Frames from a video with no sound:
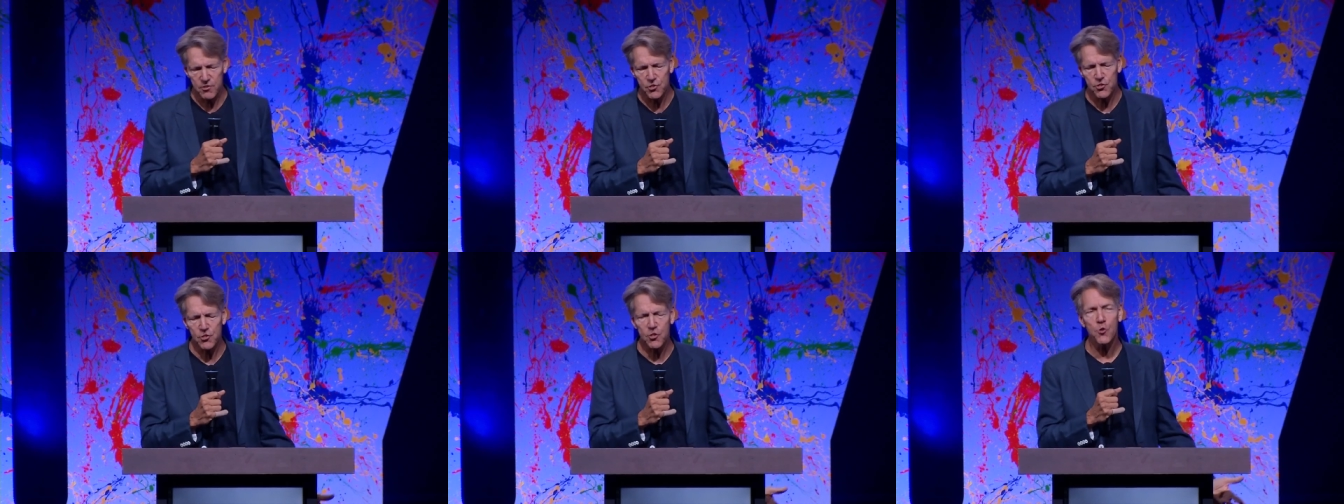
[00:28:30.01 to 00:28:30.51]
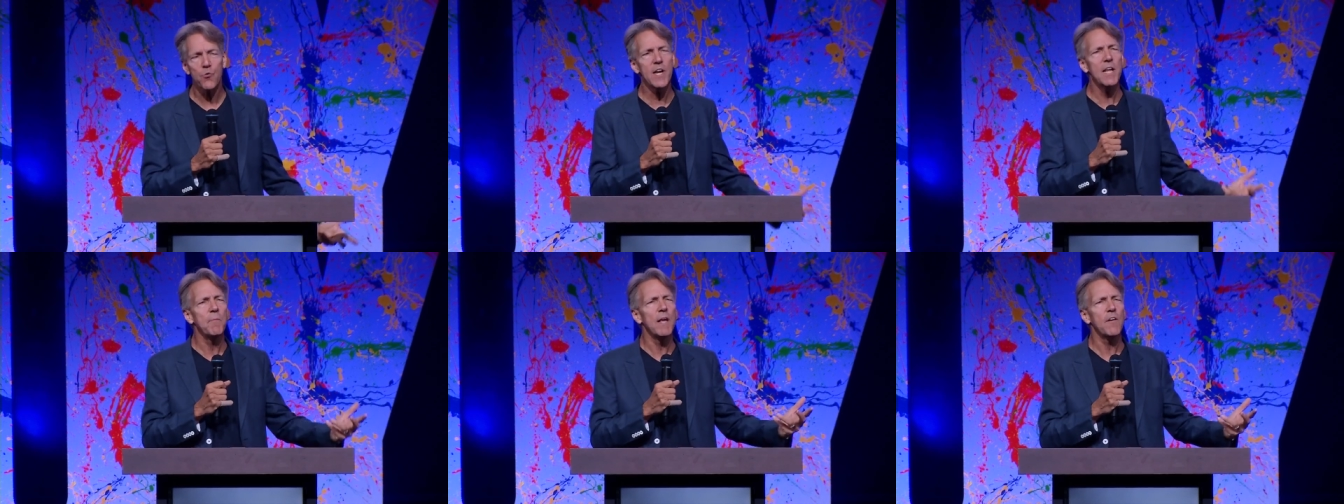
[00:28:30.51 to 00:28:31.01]

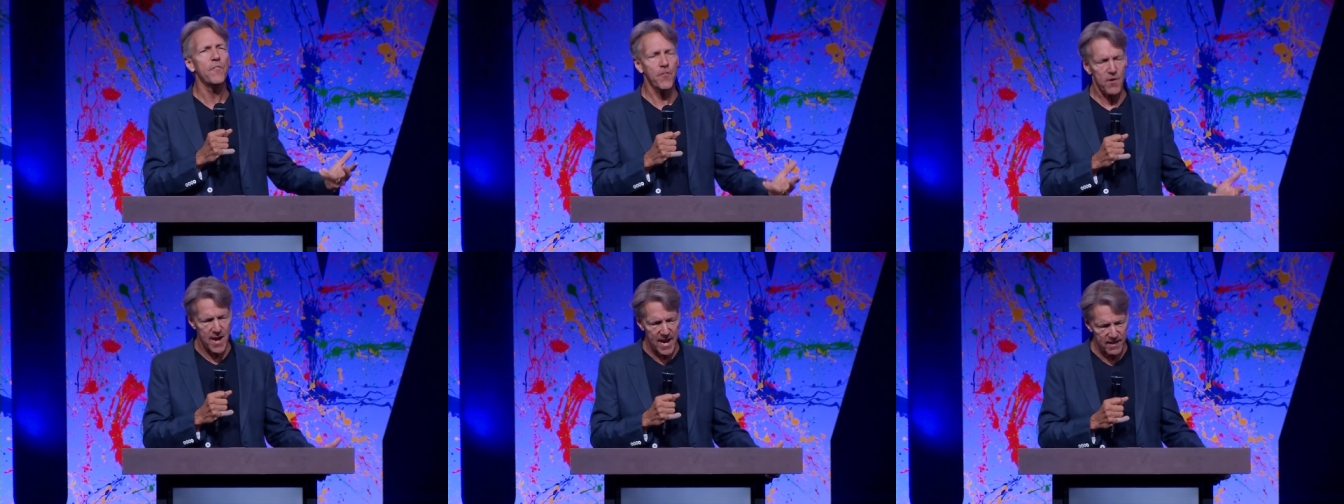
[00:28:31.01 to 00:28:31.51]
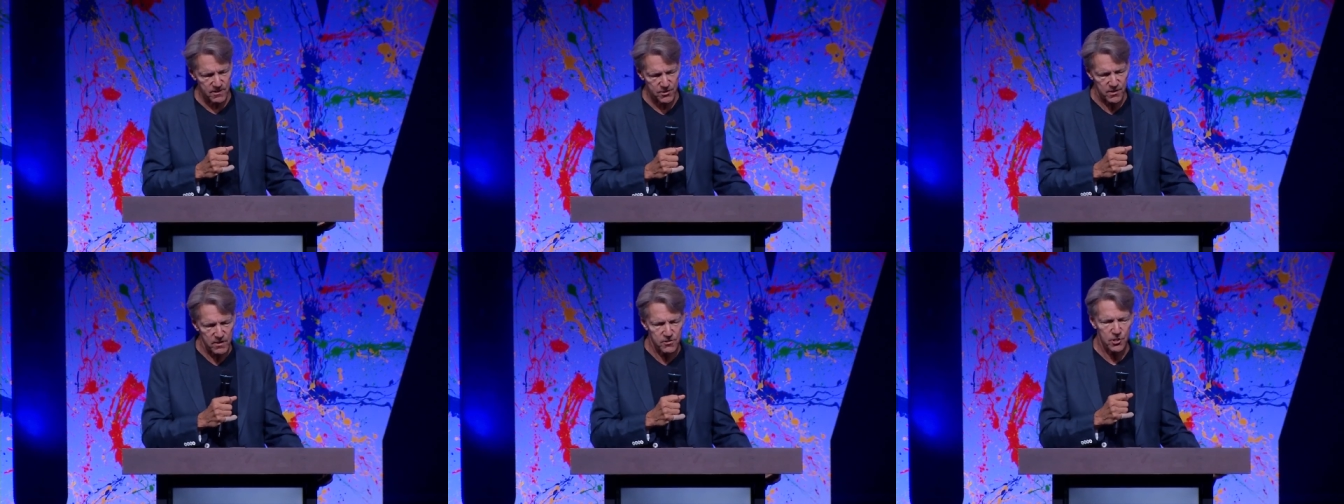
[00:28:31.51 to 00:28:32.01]
screaming for
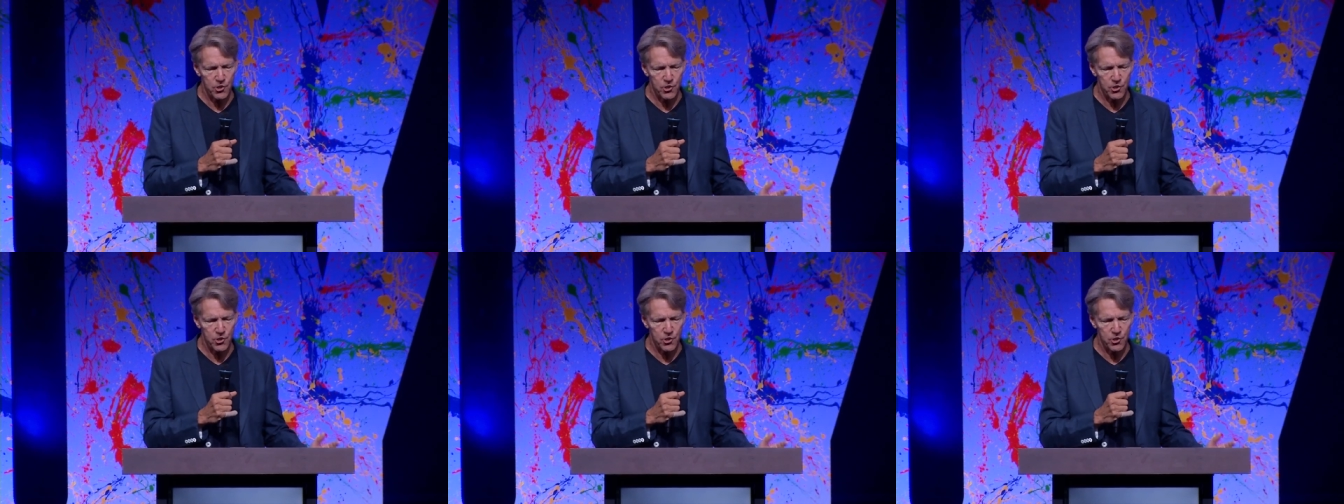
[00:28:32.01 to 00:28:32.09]
answers,